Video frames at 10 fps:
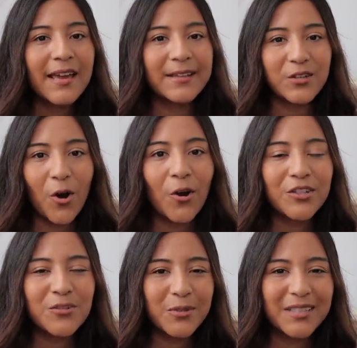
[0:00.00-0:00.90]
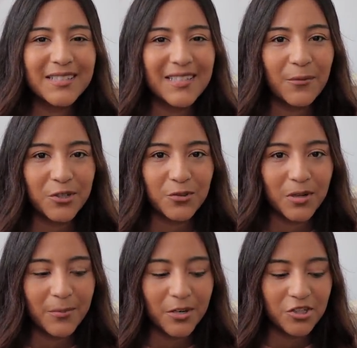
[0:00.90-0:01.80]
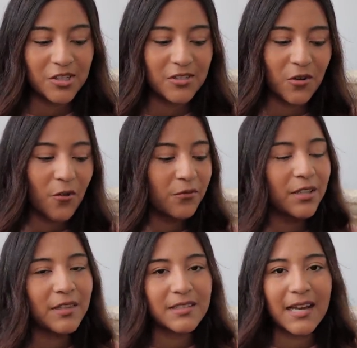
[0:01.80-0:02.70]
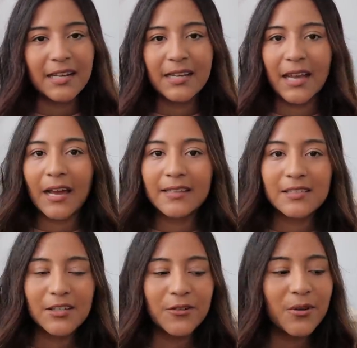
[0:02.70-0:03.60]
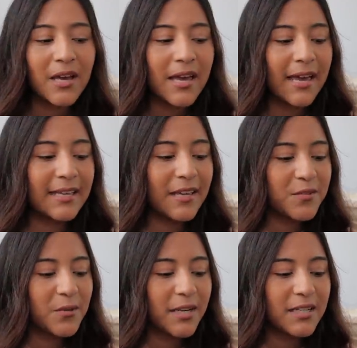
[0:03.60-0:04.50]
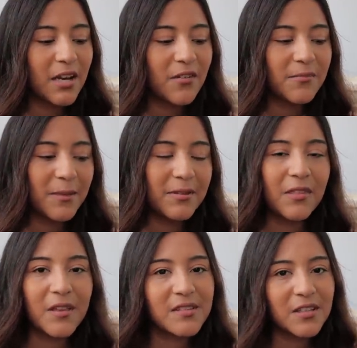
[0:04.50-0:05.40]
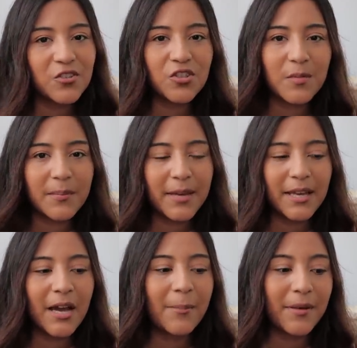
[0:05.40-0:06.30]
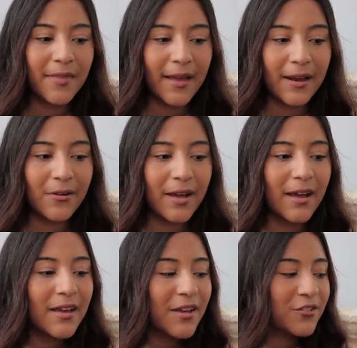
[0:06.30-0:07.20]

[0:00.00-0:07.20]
It's hard to really decide what you want to purchase. So hopefully this kind of guides you and gives you an idea of maybe the things that you should be picking up in that area.